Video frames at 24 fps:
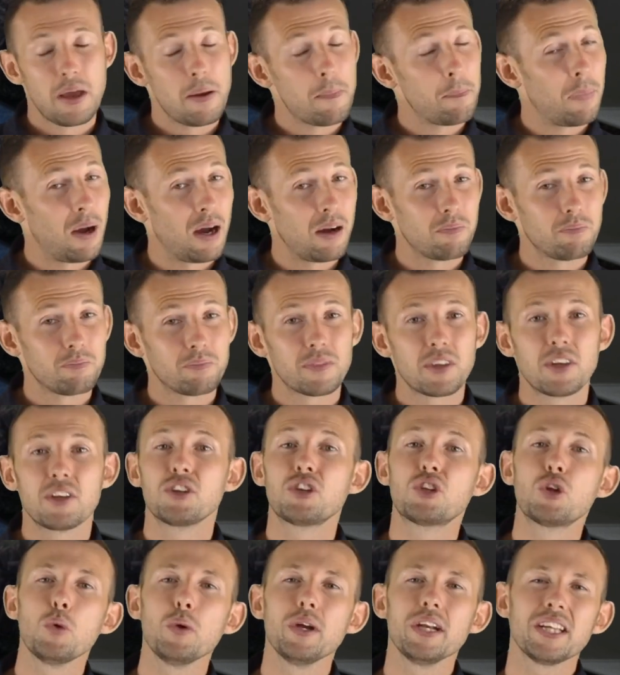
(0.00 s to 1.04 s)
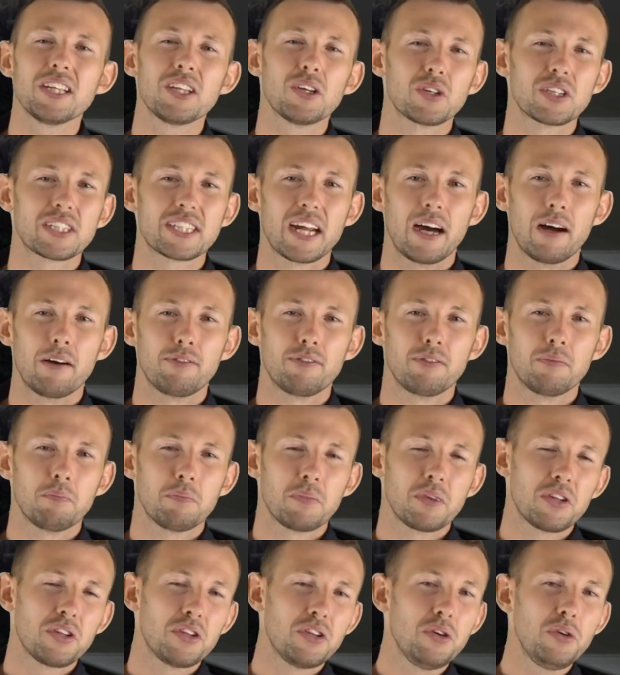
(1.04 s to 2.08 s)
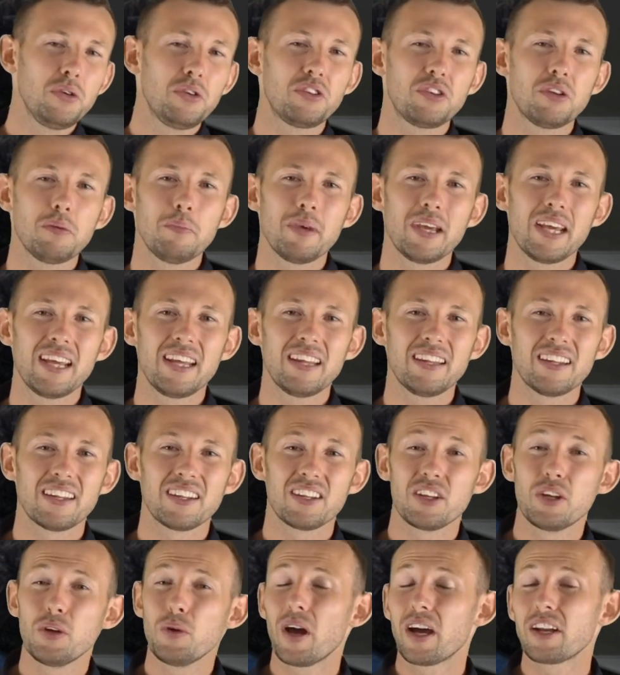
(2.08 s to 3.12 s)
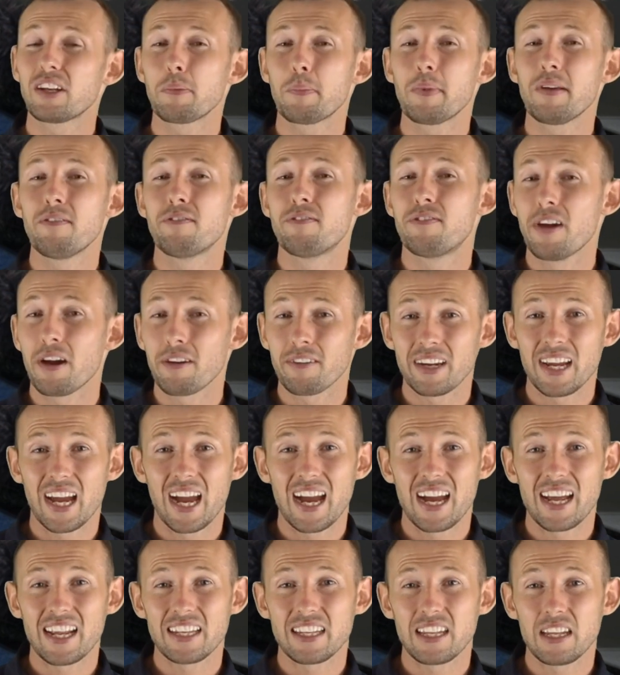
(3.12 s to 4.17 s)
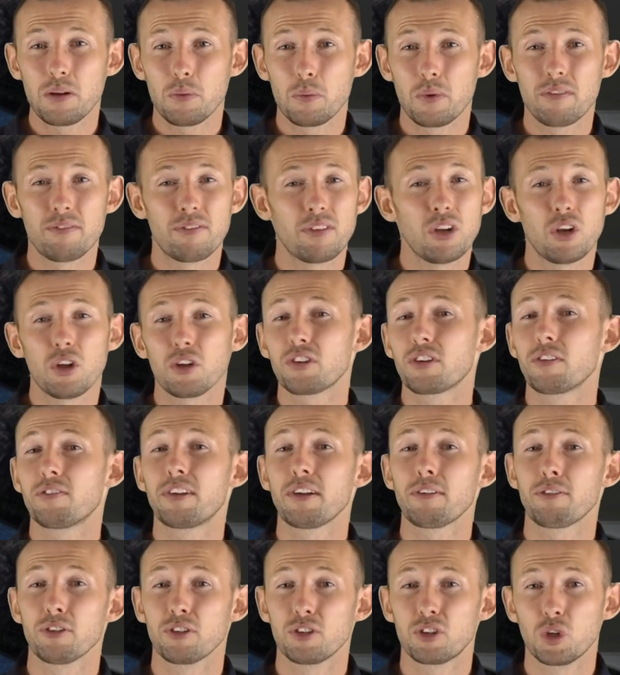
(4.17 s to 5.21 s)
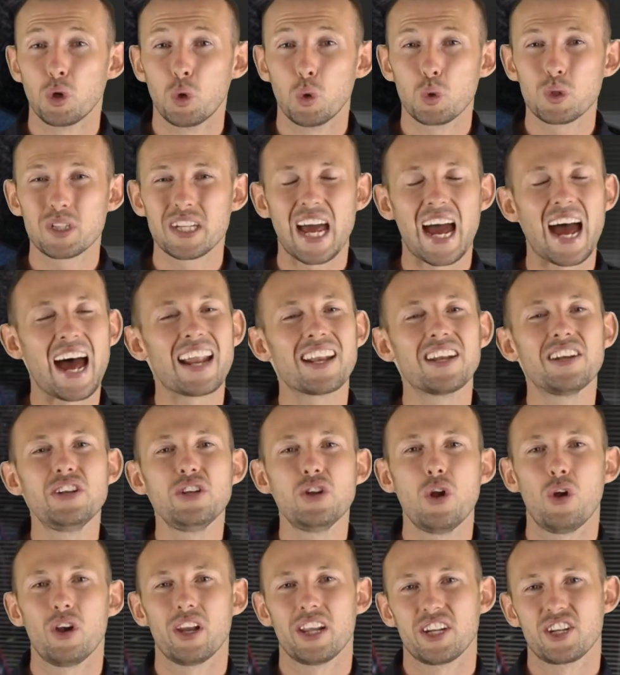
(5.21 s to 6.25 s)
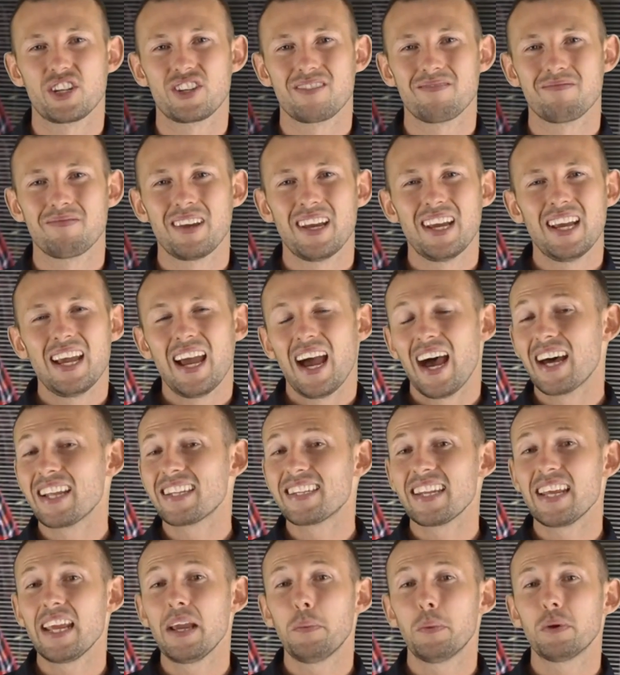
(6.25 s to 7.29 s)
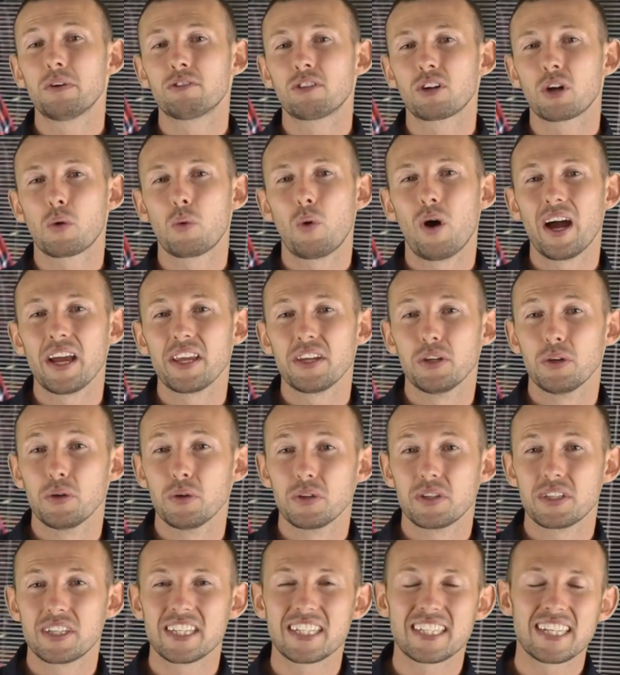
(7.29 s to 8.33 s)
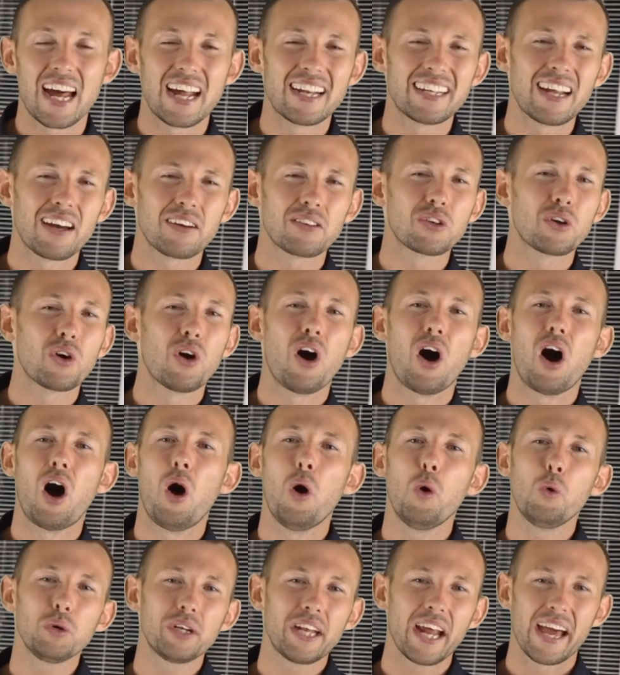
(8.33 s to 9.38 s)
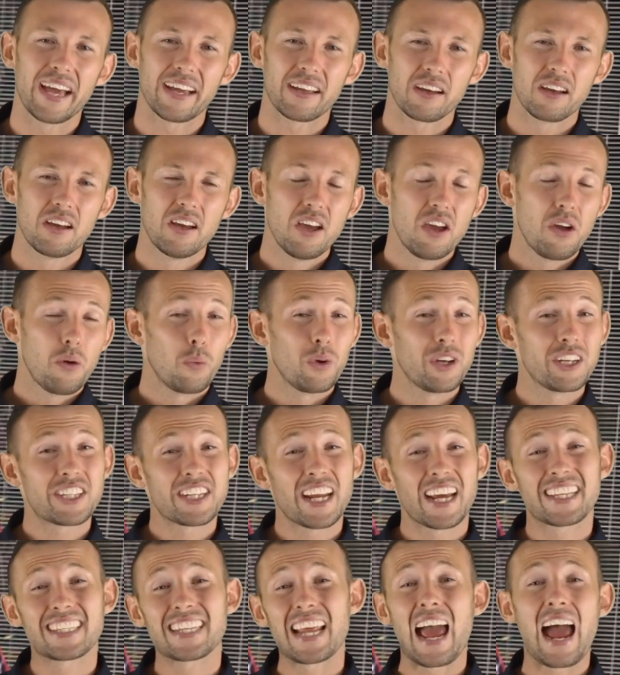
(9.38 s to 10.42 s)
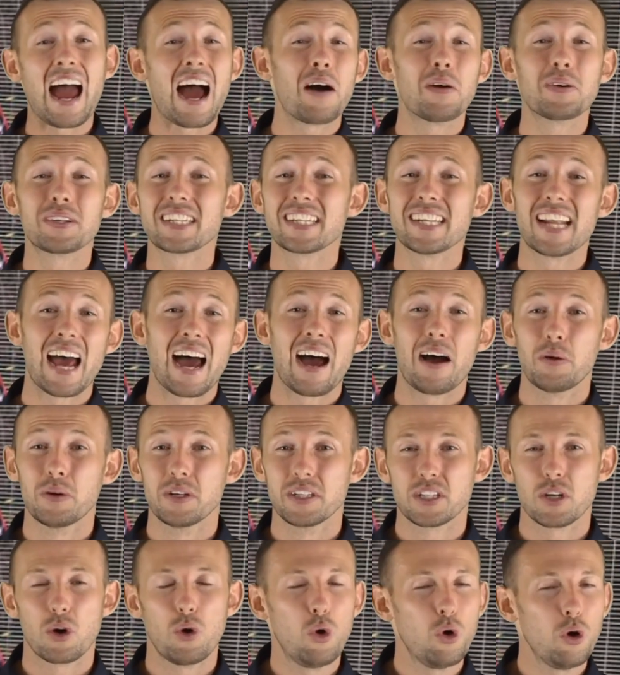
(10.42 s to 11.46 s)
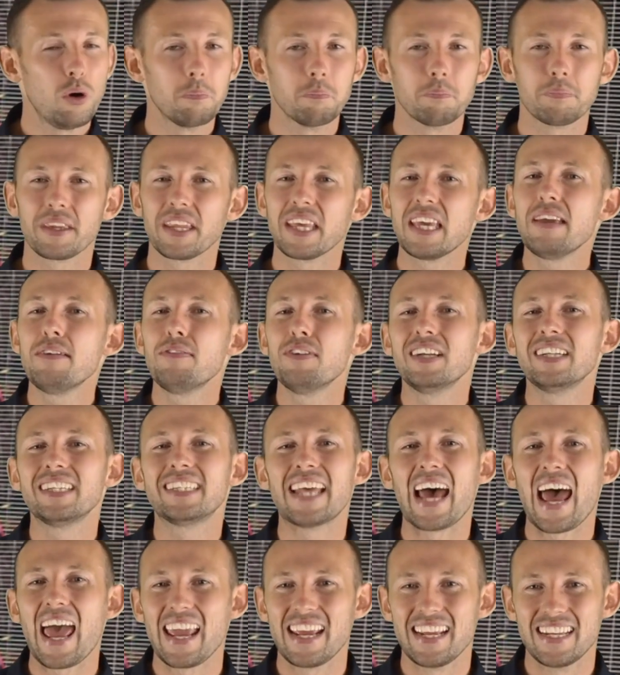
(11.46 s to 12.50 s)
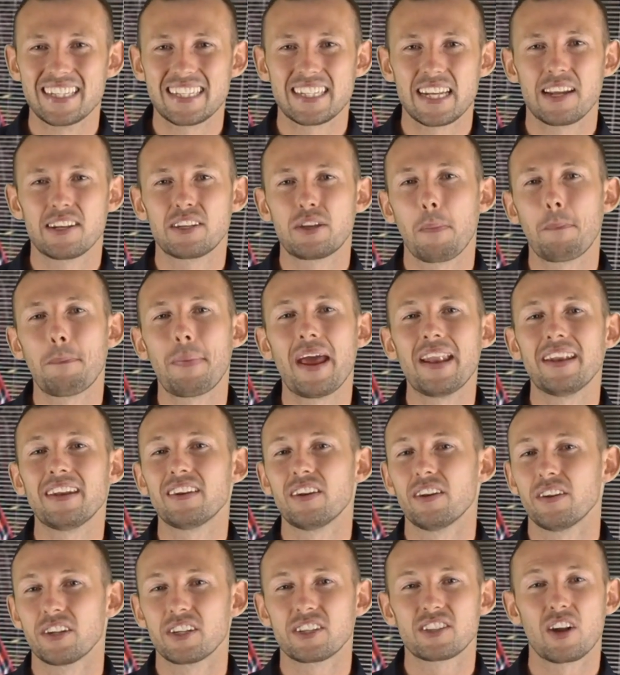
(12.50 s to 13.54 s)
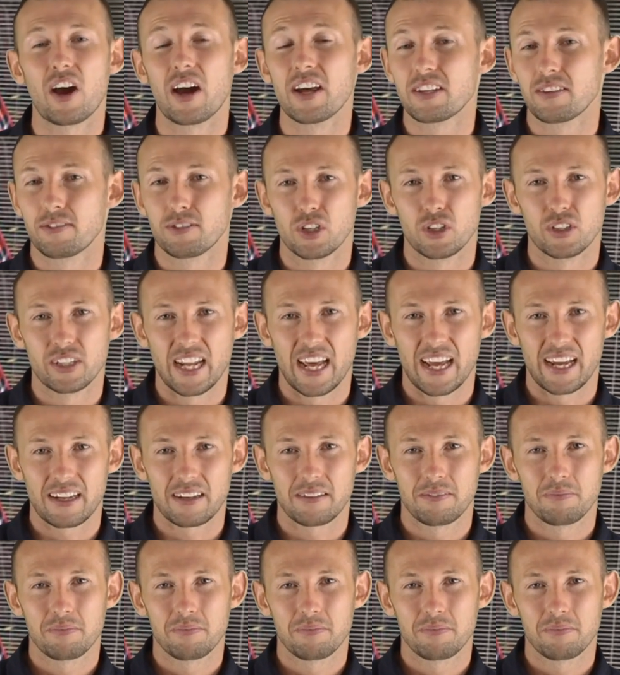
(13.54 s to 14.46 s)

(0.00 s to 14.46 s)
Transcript: But doing it yourself used to mean that you had to be very handy with lots of different tools and knowledge, as it would require you to sand down your whole deck, which takes hours and hours or even days depending on the size of your deck.